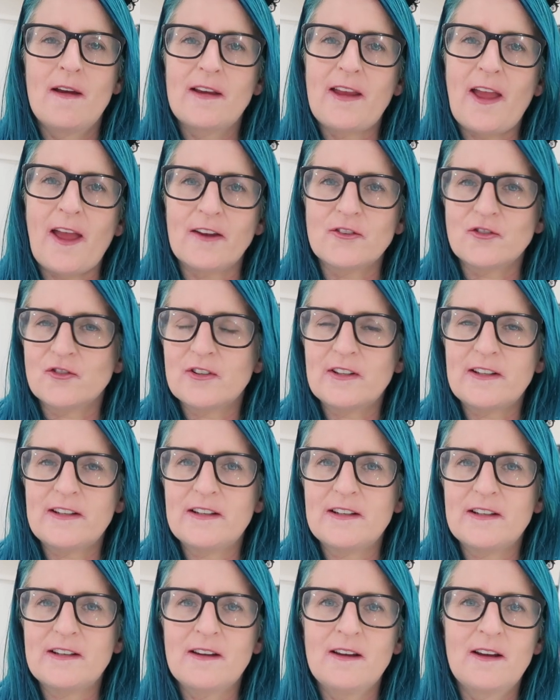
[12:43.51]

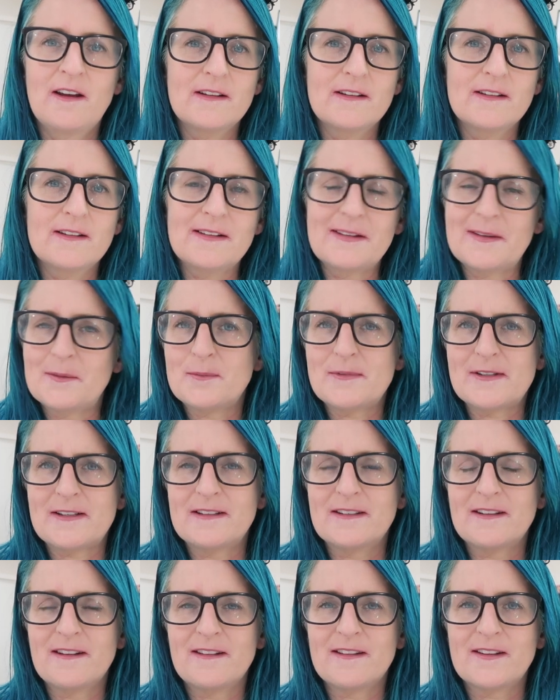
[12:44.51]
casually slipped
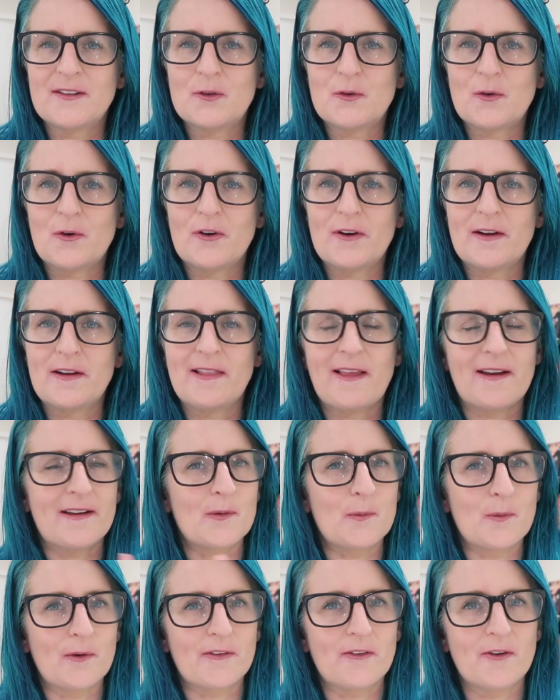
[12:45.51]
into the story like
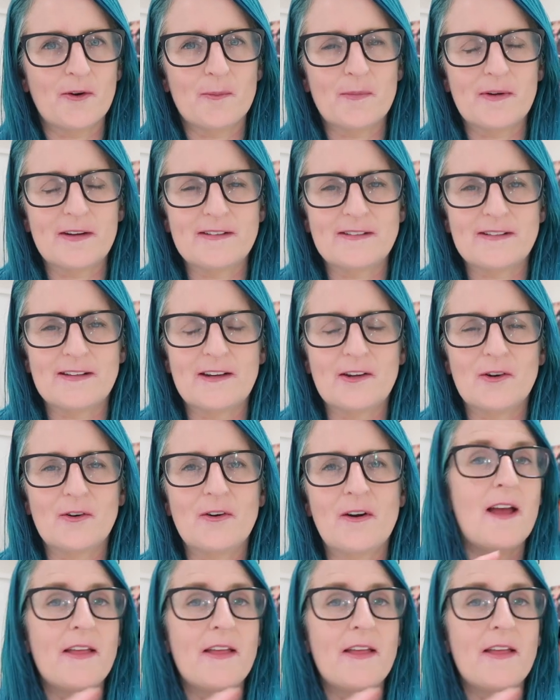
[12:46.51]
it wasn't a big deal.